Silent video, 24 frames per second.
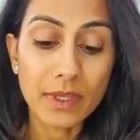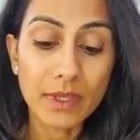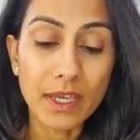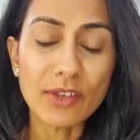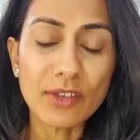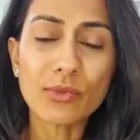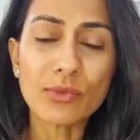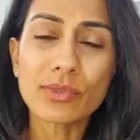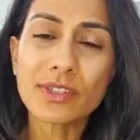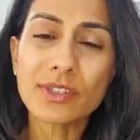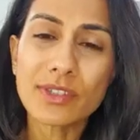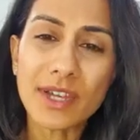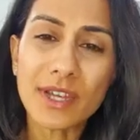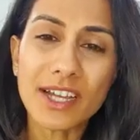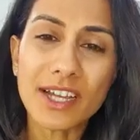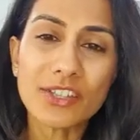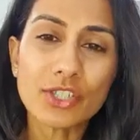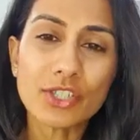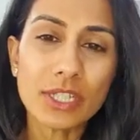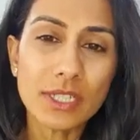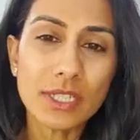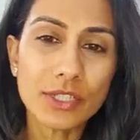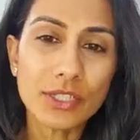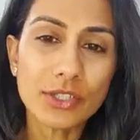And also
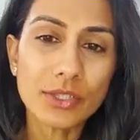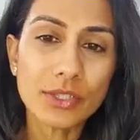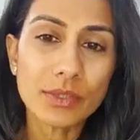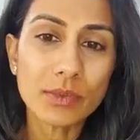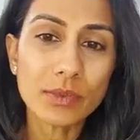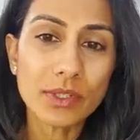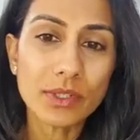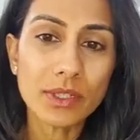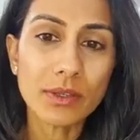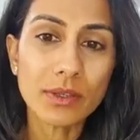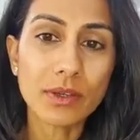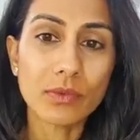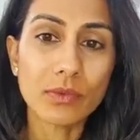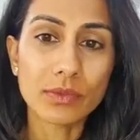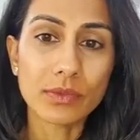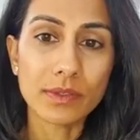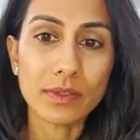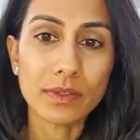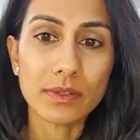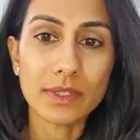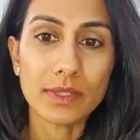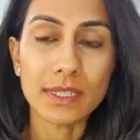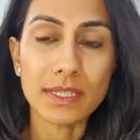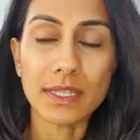actually just want to
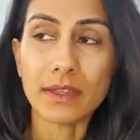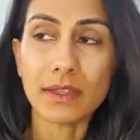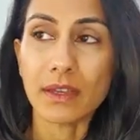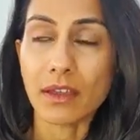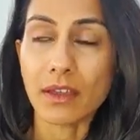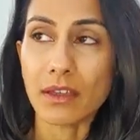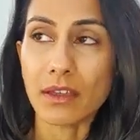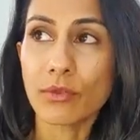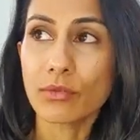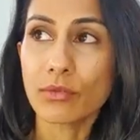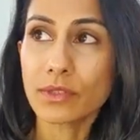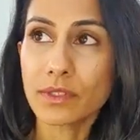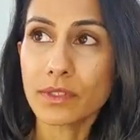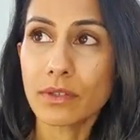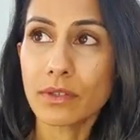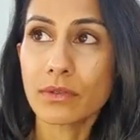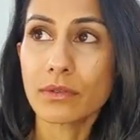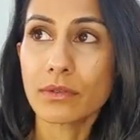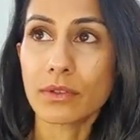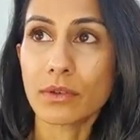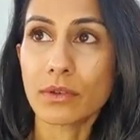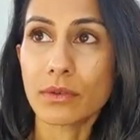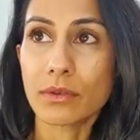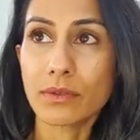also say that I also
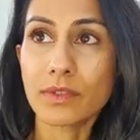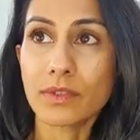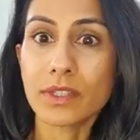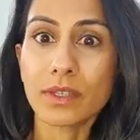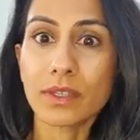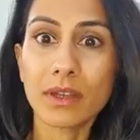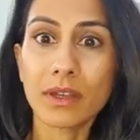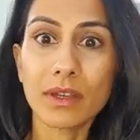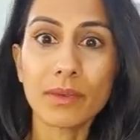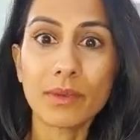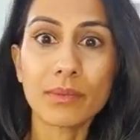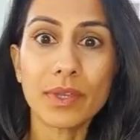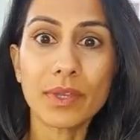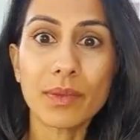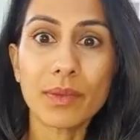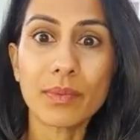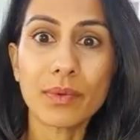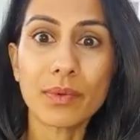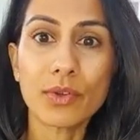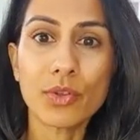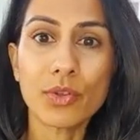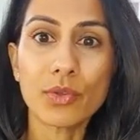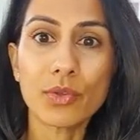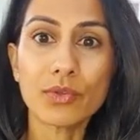know of certain
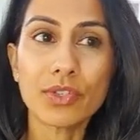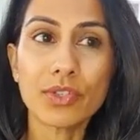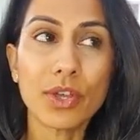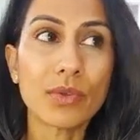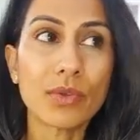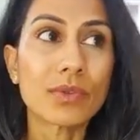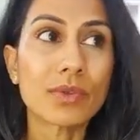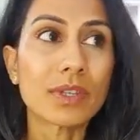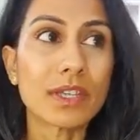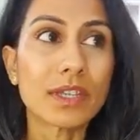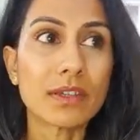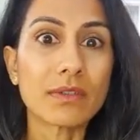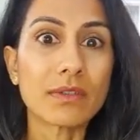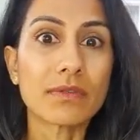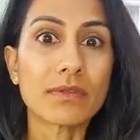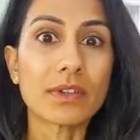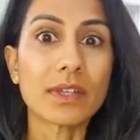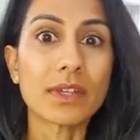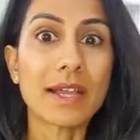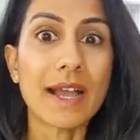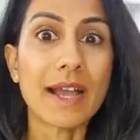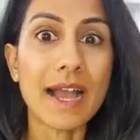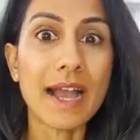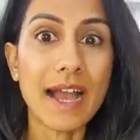people who don't
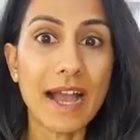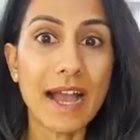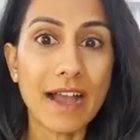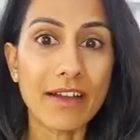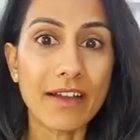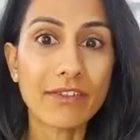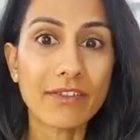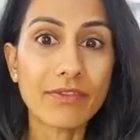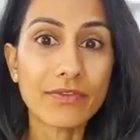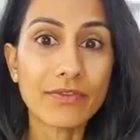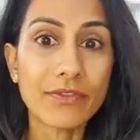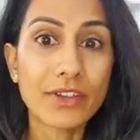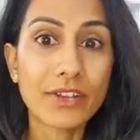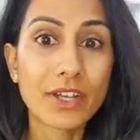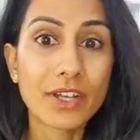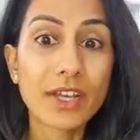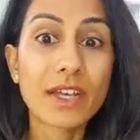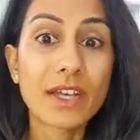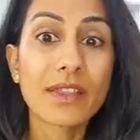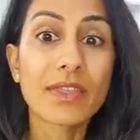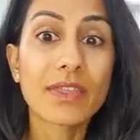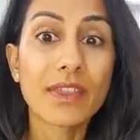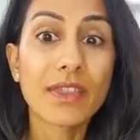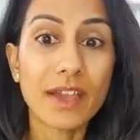even have
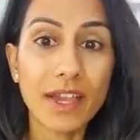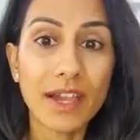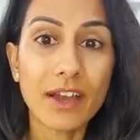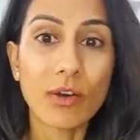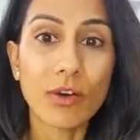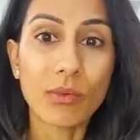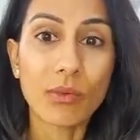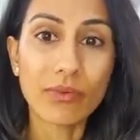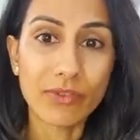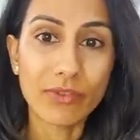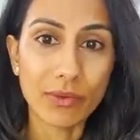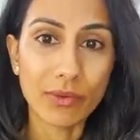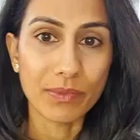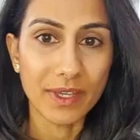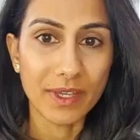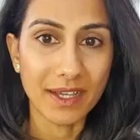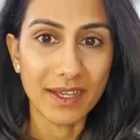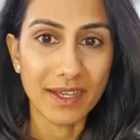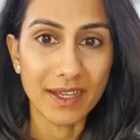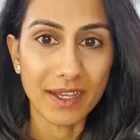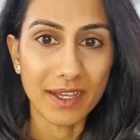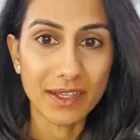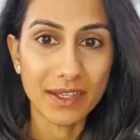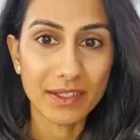the help their
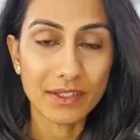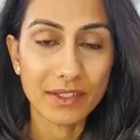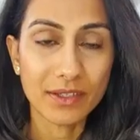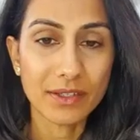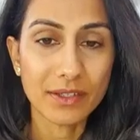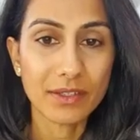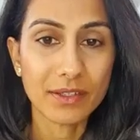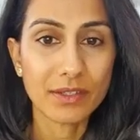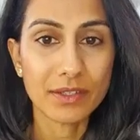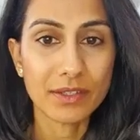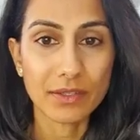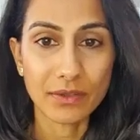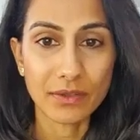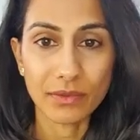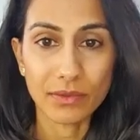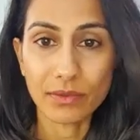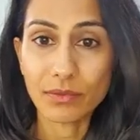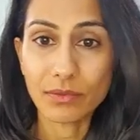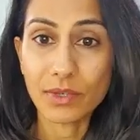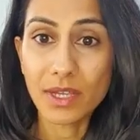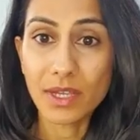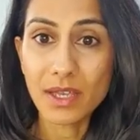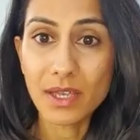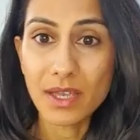ex.
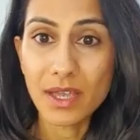So